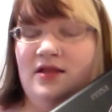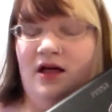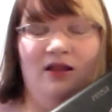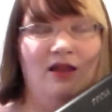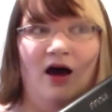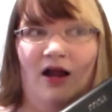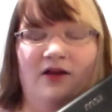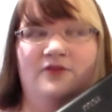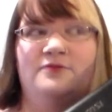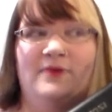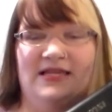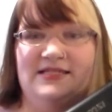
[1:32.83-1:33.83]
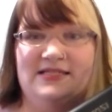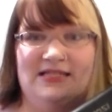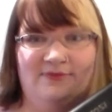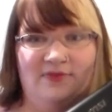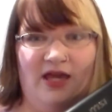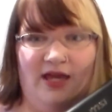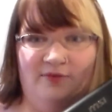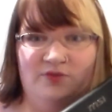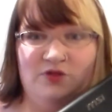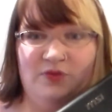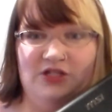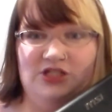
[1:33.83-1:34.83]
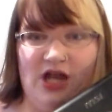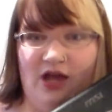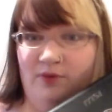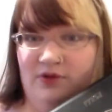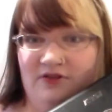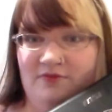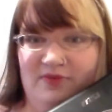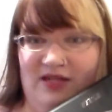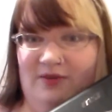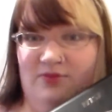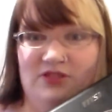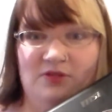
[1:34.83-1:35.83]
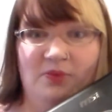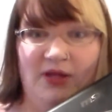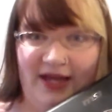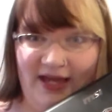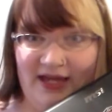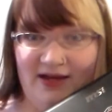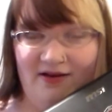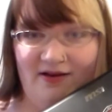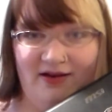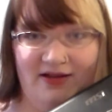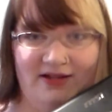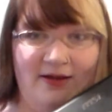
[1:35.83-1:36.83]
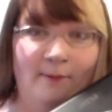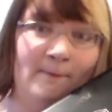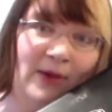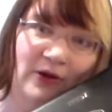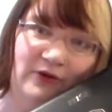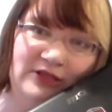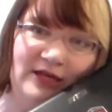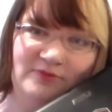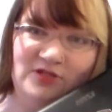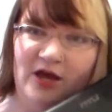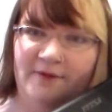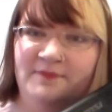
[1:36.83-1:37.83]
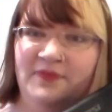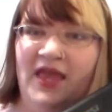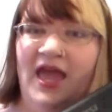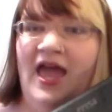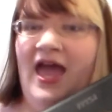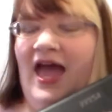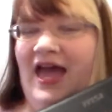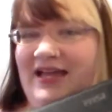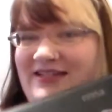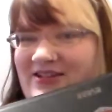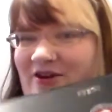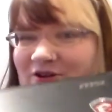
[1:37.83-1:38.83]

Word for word: a lot of my Steam games, which I wouldn't have been able to play on my old laptop. And